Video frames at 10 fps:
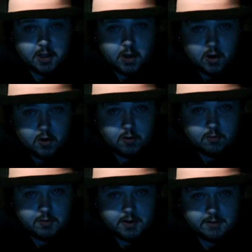
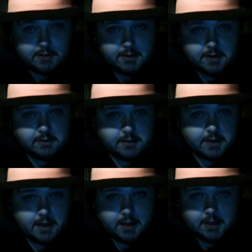horrible potty mouth
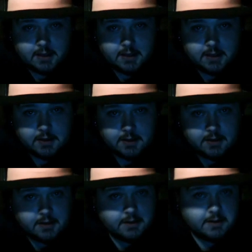and
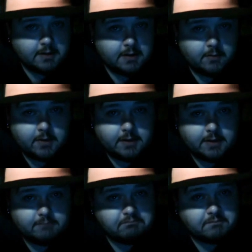I mean,